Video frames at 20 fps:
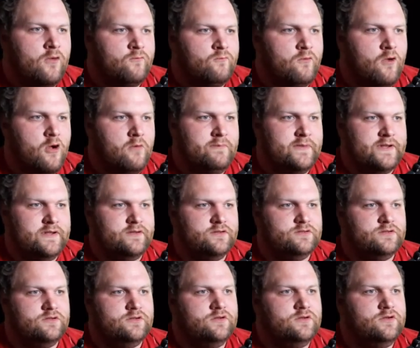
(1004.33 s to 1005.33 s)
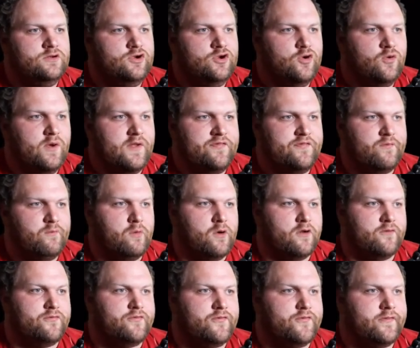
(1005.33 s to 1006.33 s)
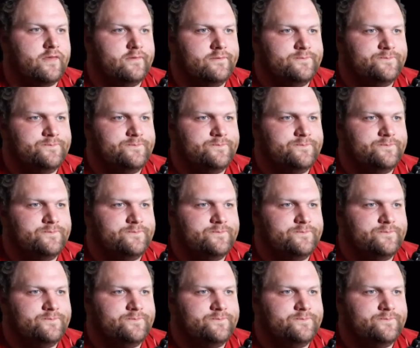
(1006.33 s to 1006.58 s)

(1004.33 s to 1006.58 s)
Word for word: Roman Newithworth.